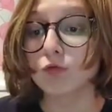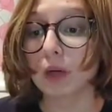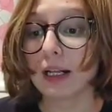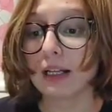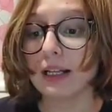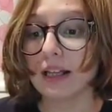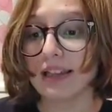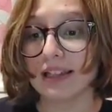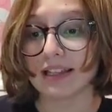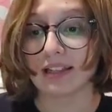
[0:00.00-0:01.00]
really
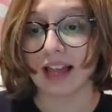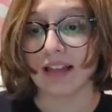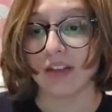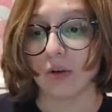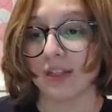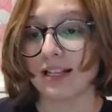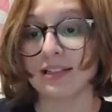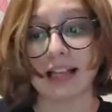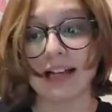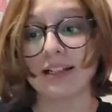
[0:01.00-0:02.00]
like this leg though. This
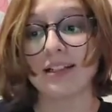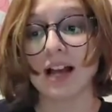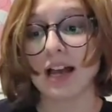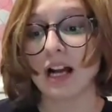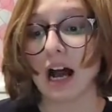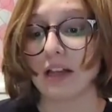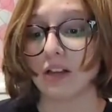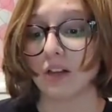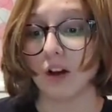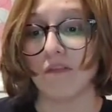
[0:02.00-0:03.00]
leg design, I
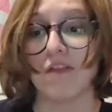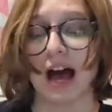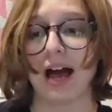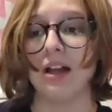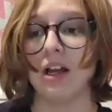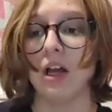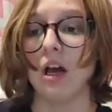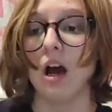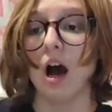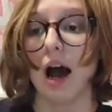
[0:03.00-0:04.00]
love that.
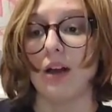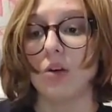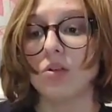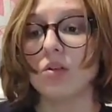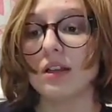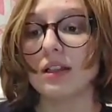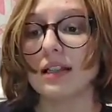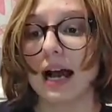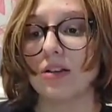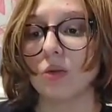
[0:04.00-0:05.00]
I also think the
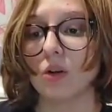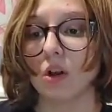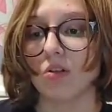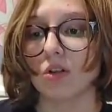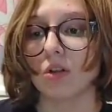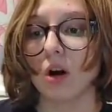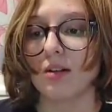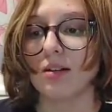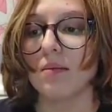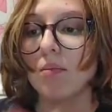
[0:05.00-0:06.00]
tasseled clothes are
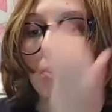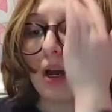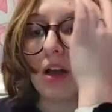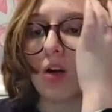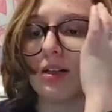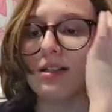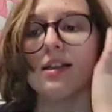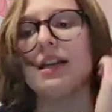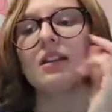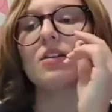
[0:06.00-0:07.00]
awesome, but
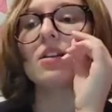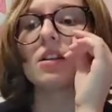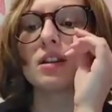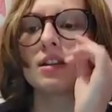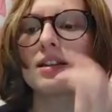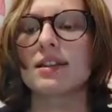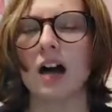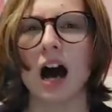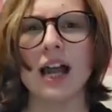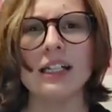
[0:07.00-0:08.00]
honestly, the
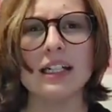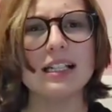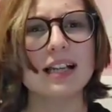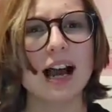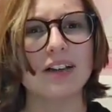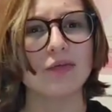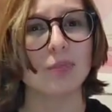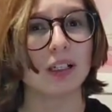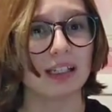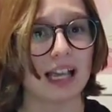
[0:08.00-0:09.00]
design is kind of
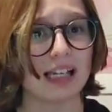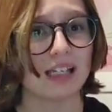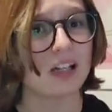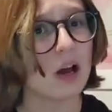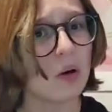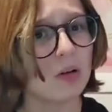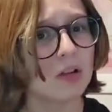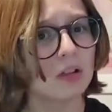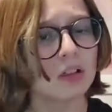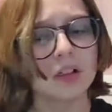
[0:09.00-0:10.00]
plain, you know?
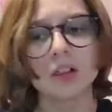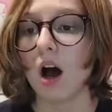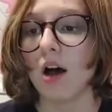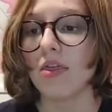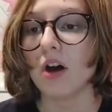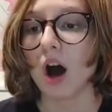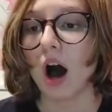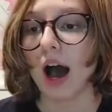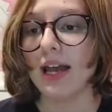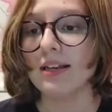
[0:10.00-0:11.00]
The
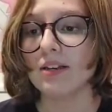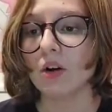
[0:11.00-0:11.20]
eyes